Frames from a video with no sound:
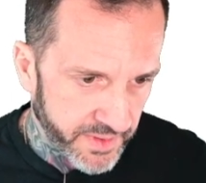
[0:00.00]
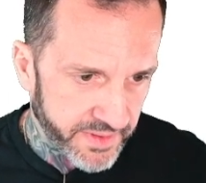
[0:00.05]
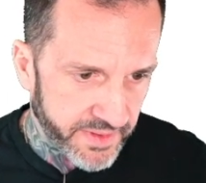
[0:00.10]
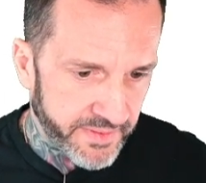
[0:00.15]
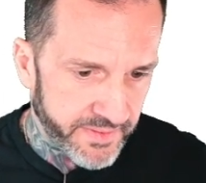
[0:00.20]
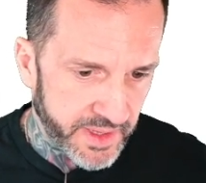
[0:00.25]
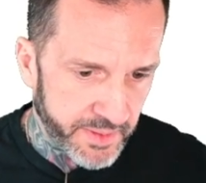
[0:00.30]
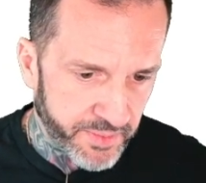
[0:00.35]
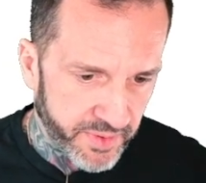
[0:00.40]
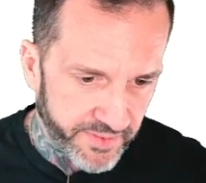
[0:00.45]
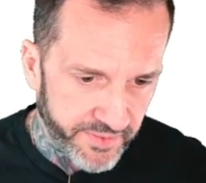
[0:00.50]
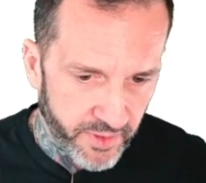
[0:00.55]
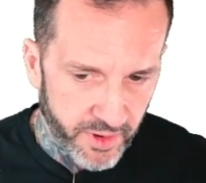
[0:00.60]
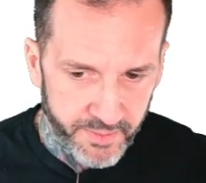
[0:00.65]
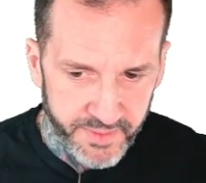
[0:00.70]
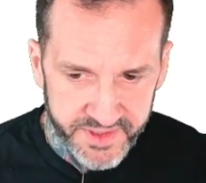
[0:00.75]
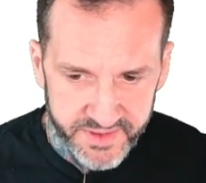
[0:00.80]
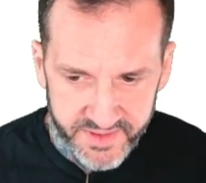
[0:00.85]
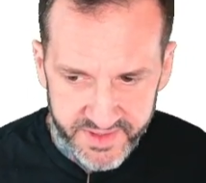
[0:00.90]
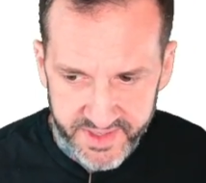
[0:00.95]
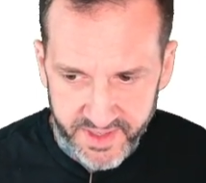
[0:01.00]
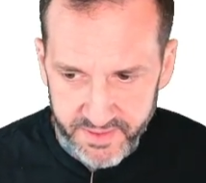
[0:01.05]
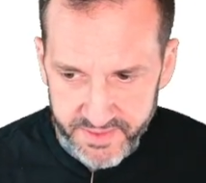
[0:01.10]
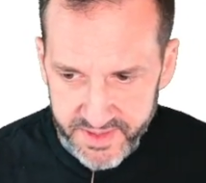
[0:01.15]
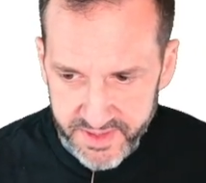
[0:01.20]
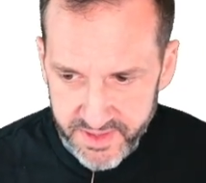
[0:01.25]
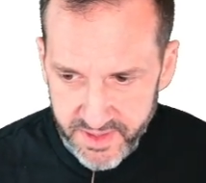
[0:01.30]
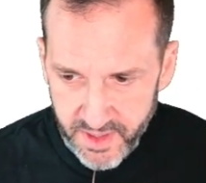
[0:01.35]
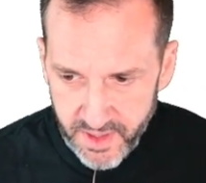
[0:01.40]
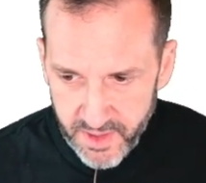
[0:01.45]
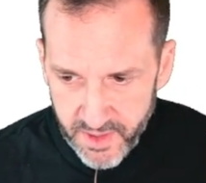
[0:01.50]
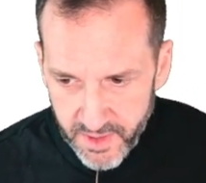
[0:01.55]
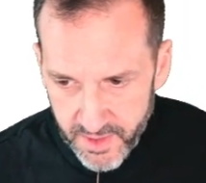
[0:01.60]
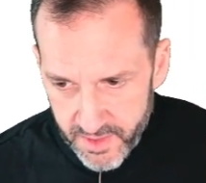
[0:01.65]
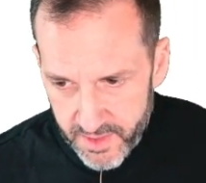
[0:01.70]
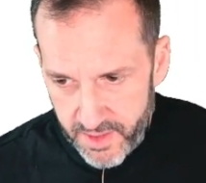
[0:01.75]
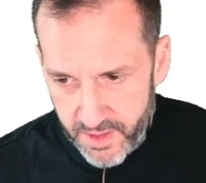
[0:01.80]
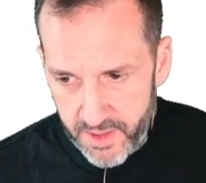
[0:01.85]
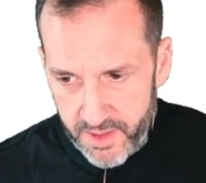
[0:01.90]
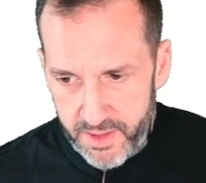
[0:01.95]
with the performance results.
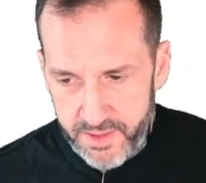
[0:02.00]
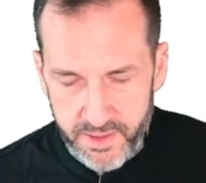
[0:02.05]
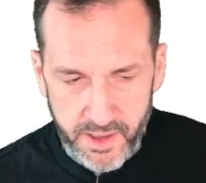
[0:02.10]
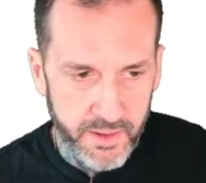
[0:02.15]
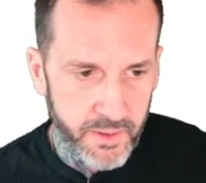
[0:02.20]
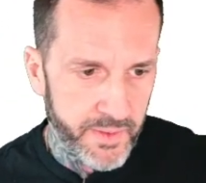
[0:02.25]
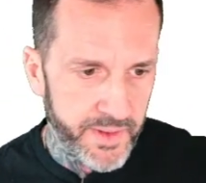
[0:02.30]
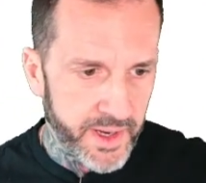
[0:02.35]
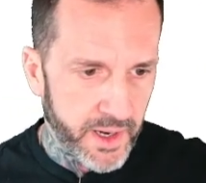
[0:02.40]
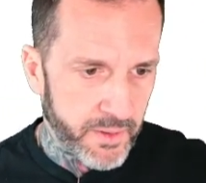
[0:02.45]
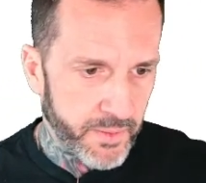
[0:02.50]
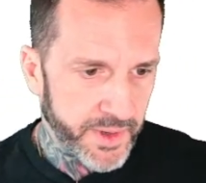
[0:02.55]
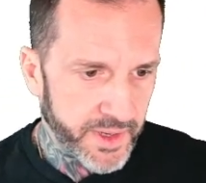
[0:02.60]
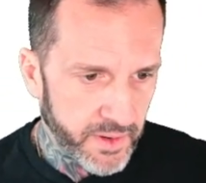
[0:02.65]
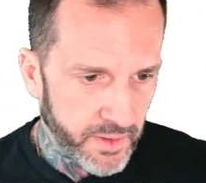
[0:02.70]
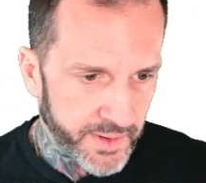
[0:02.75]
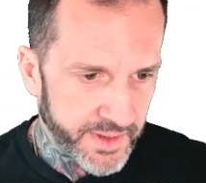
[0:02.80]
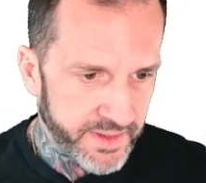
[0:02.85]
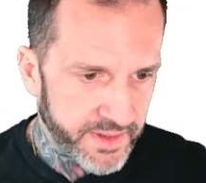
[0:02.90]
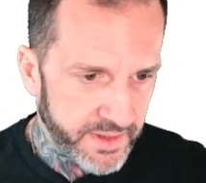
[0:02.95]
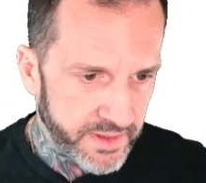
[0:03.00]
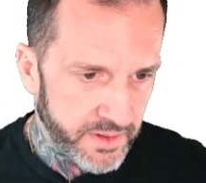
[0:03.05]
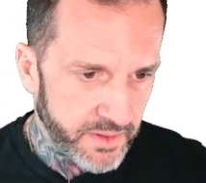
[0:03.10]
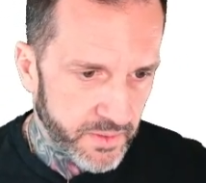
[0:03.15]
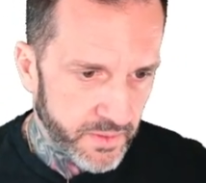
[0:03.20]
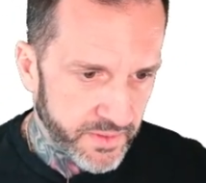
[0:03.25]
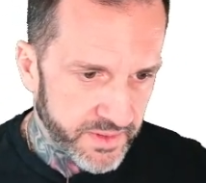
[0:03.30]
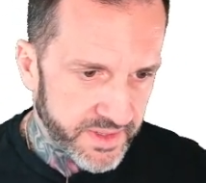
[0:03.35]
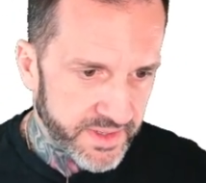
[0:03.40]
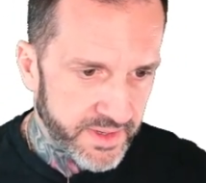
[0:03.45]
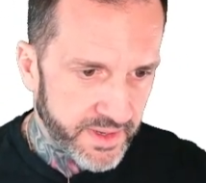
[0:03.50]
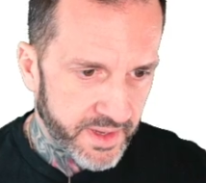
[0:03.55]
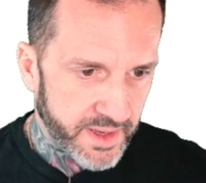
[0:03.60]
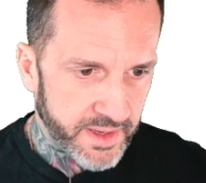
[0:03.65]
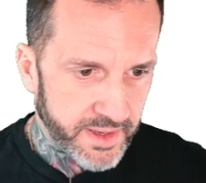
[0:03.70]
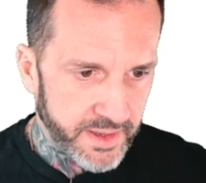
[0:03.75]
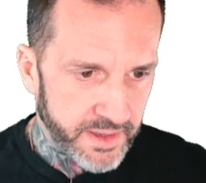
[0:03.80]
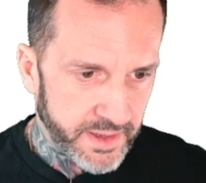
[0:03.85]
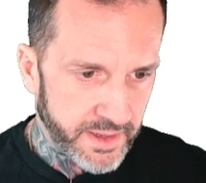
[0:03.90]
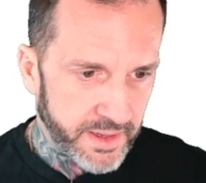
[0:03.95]
Uh, not only are we going to use
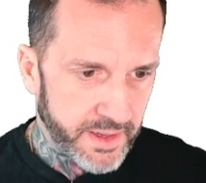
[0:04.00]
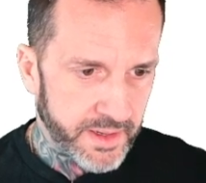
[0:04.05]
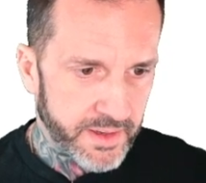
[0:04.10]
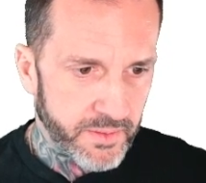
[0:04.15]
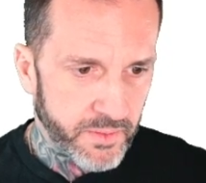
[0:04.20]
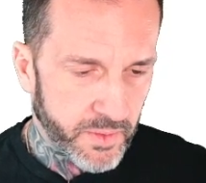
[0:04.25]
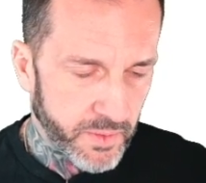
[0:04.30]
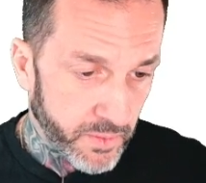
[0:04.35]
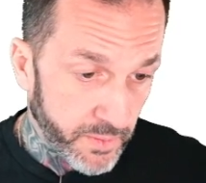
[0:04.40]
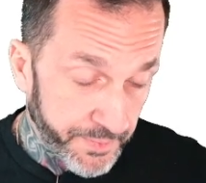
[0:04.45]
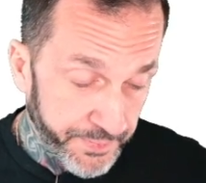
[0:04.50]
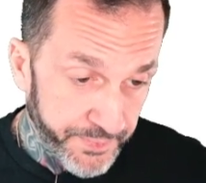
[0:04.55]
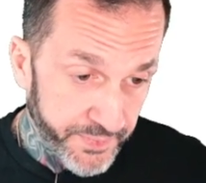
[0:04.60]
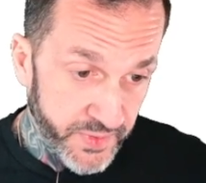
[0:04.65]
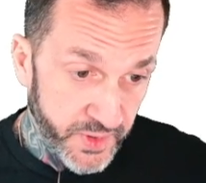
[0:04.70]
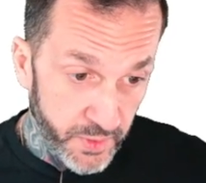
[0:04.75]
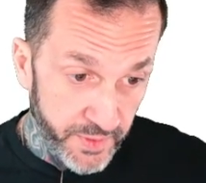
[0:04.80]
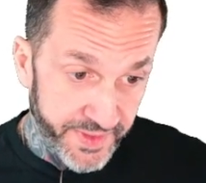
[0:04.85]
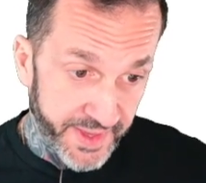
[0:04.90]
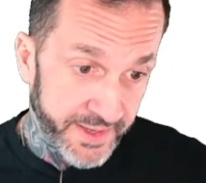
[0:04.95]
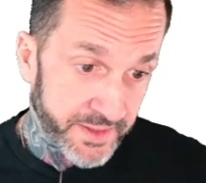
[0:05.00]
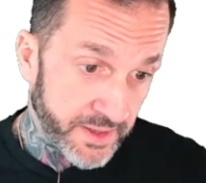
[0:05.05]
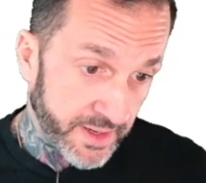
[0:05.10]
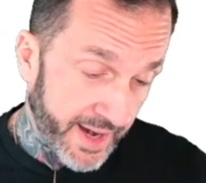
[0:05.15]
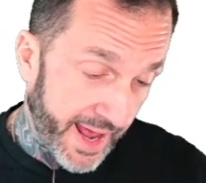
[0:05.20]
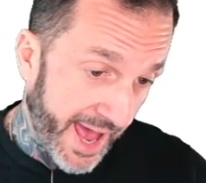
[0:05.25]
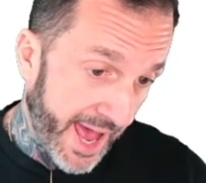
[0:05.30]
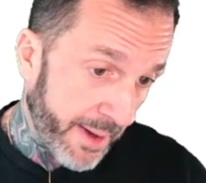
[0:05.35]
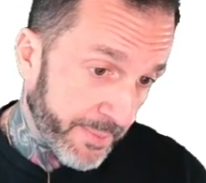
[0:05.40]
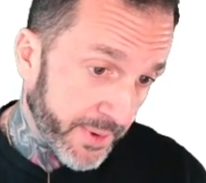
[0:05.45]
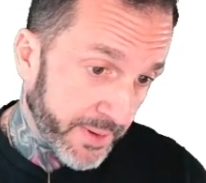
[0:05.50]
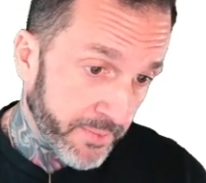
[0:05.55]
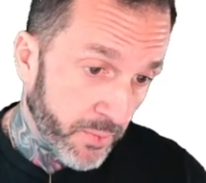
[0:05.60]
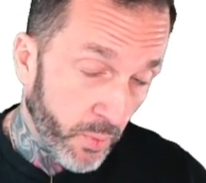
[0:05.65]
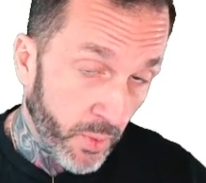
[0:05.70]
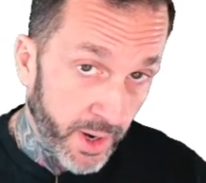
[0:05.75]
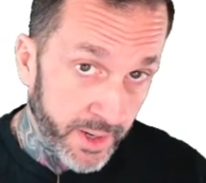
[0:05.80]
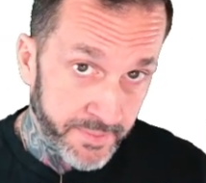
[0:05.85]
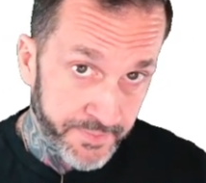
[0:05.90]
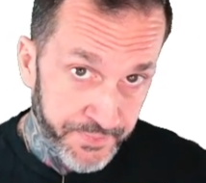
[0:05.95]
a, uh, well, two things are going to happen.
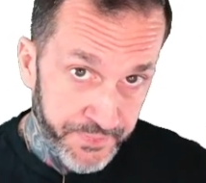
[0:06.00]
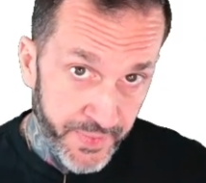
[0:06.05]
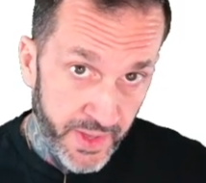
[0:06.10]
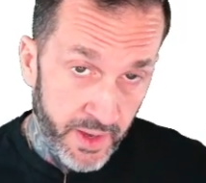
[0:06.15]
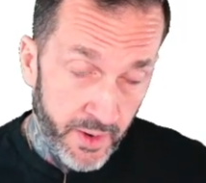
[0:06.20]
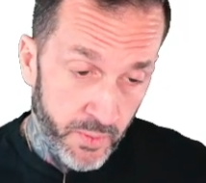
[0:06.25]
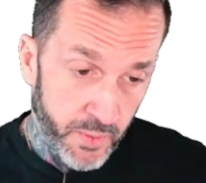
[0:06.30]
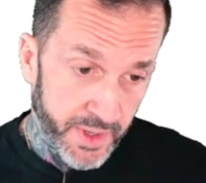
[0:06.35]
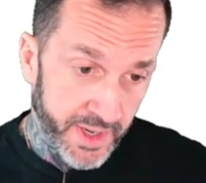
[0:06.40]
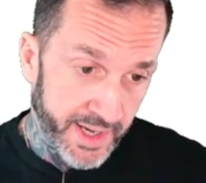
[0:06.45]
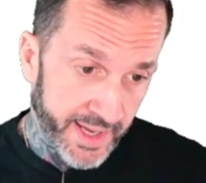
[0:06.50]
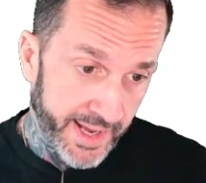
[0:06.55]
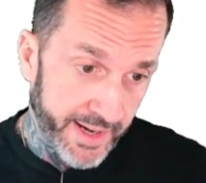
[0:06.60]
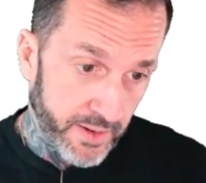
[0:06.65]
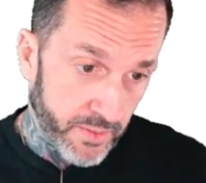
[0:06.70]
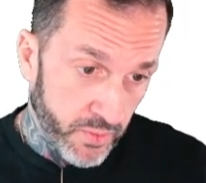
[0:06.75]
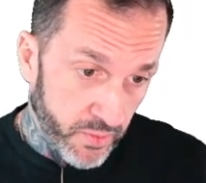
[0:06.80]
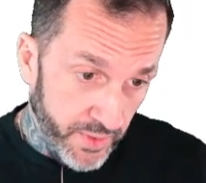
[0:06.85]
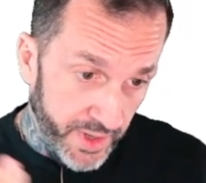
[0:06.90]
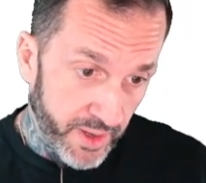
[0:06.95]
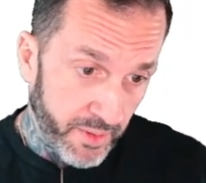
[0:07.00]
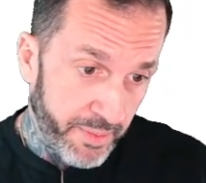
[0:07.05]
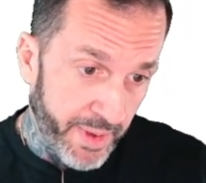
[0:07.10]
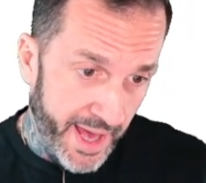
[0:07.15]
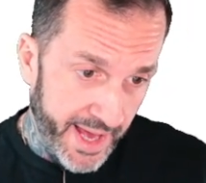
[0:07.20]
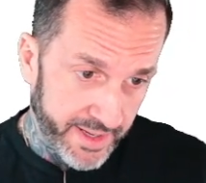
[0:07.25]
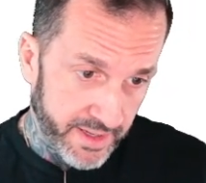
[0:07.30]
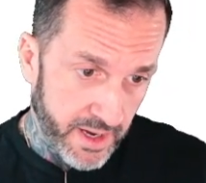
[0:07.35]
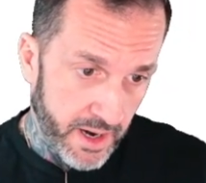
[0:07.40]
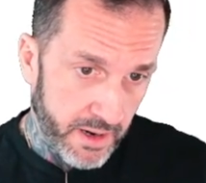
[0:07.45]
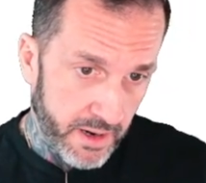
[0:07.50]
One, we're going to get a real bad